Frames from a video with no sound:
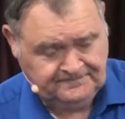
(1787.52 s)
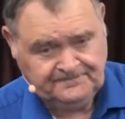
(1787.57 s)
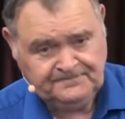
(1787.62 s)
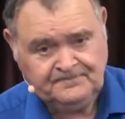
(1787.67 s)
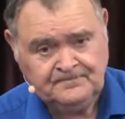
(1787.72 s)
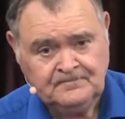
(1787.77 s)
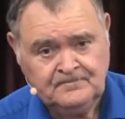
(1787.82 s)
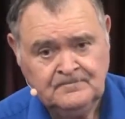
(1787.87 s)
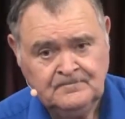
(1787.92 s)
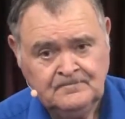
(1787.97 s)

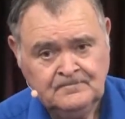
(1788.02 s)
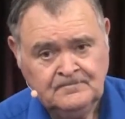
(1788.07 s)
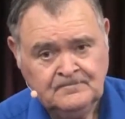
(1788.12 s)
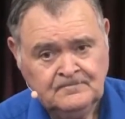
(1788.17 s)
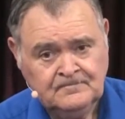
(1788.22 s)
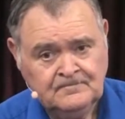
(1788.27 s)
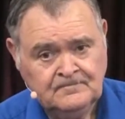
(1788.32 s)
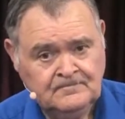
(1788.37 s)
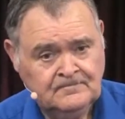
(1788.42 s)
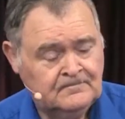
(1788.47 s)

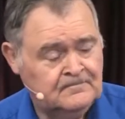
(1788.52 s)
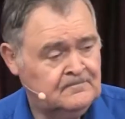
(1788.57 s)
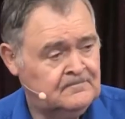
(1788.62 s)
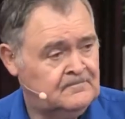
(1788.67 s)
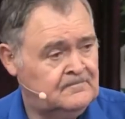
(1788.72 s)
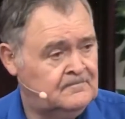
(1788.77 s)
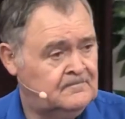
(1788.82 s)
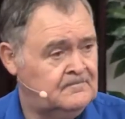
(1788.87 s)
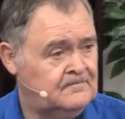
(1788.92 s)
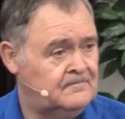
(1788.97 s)

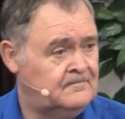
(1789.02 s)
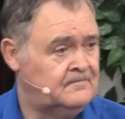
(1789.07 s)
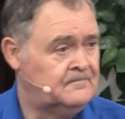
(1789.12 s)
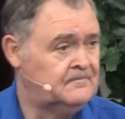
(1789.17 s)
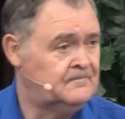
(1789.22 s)
No one is speaking in this clip.